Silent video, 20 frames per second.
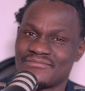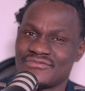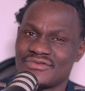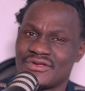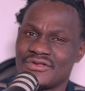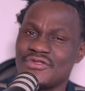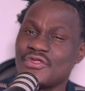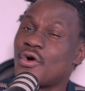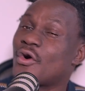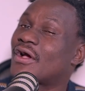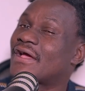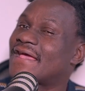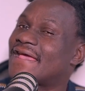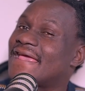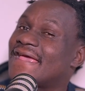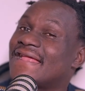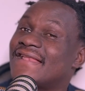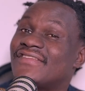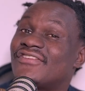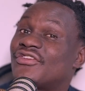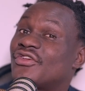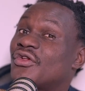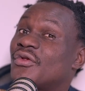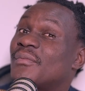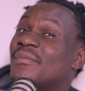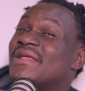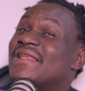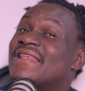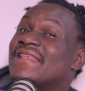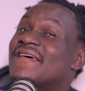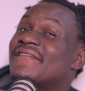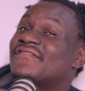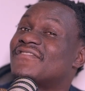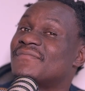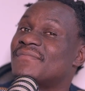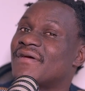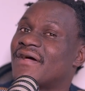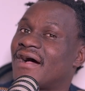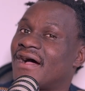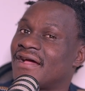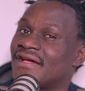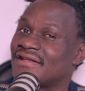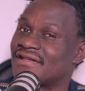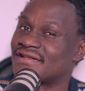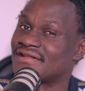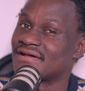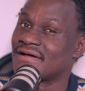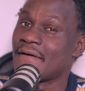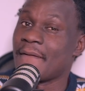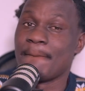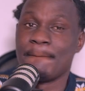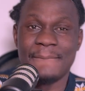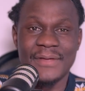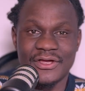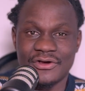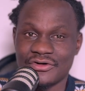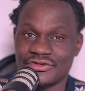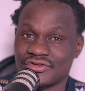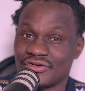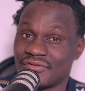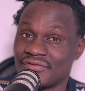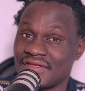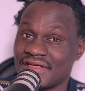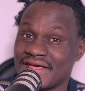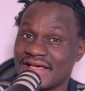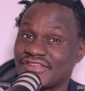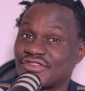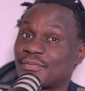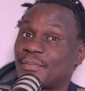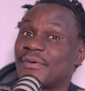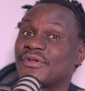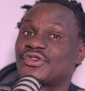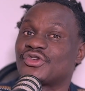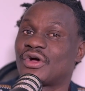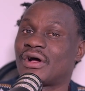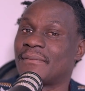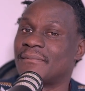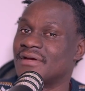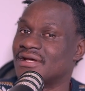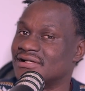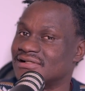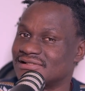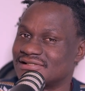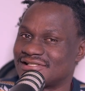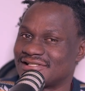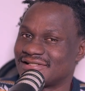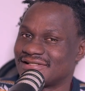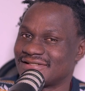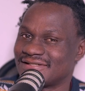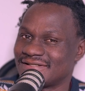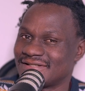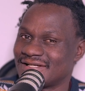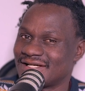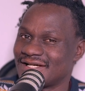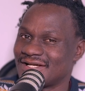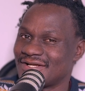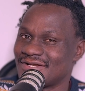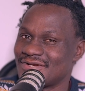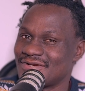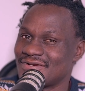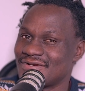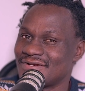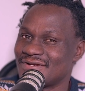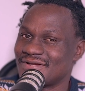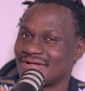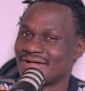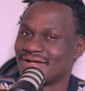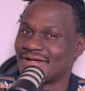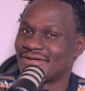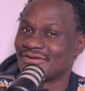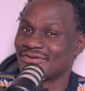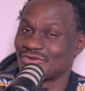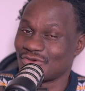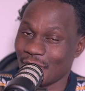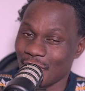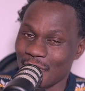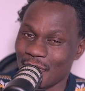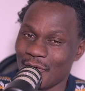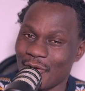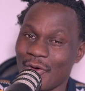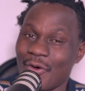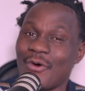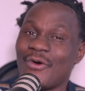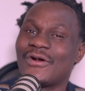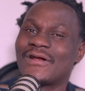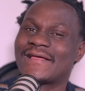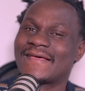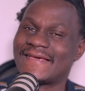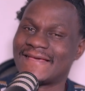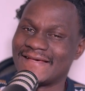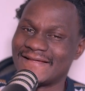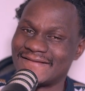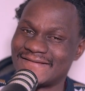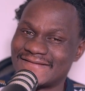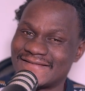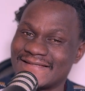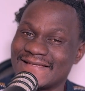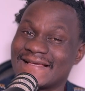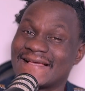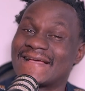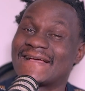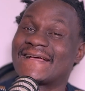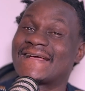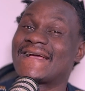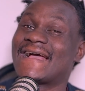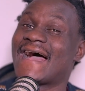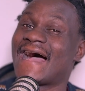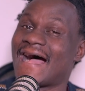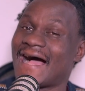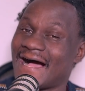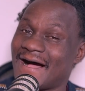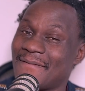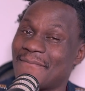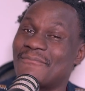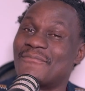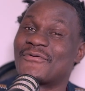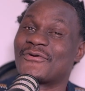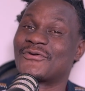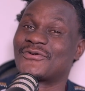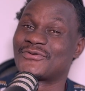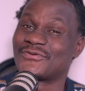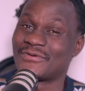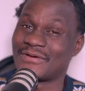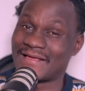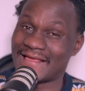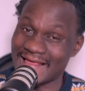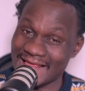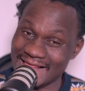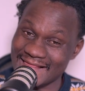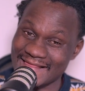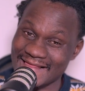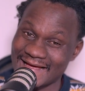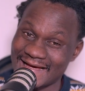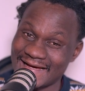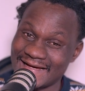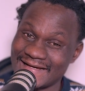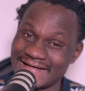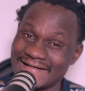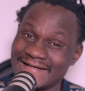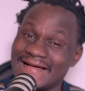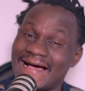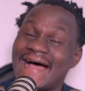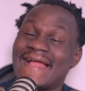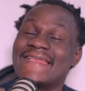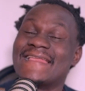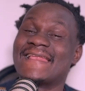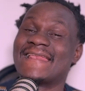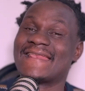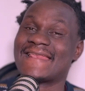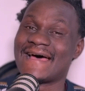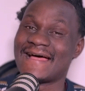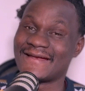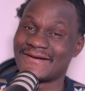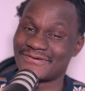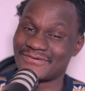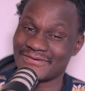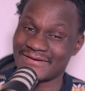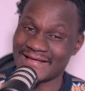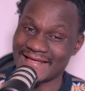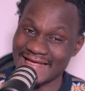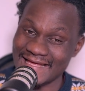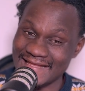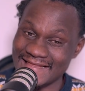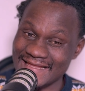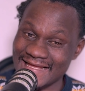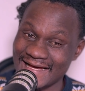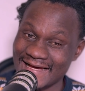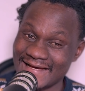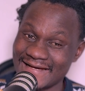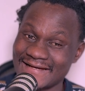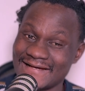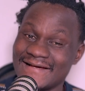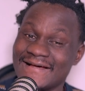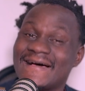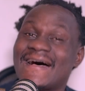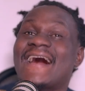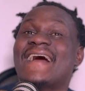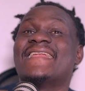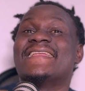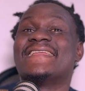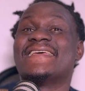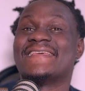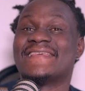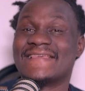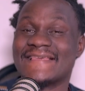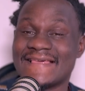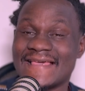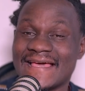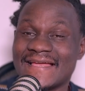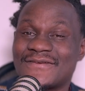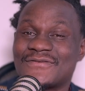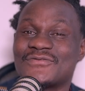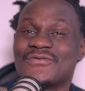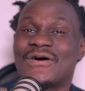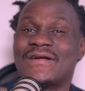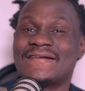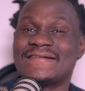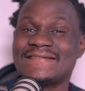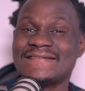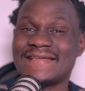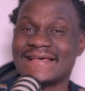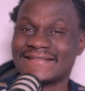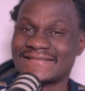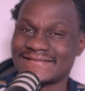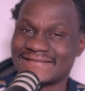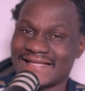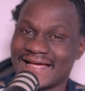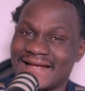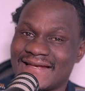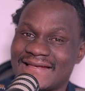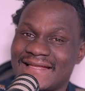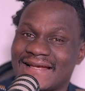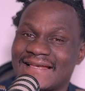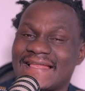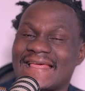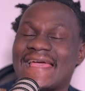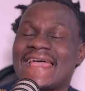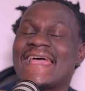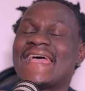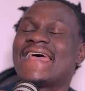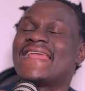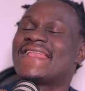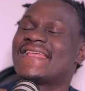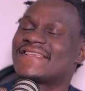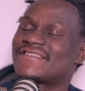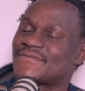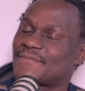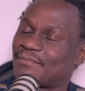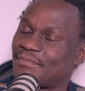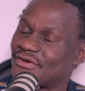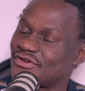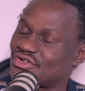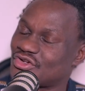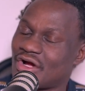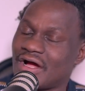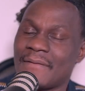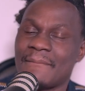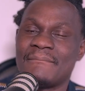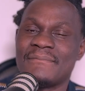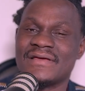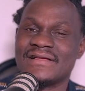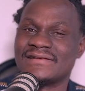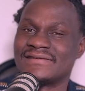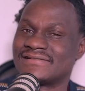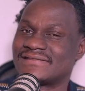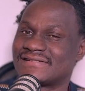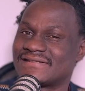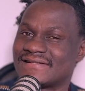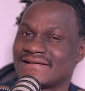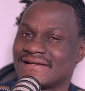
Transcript: No kid should be left behind because of their special ability. So all kids are brought together and they learn together and they get to understand that any special ability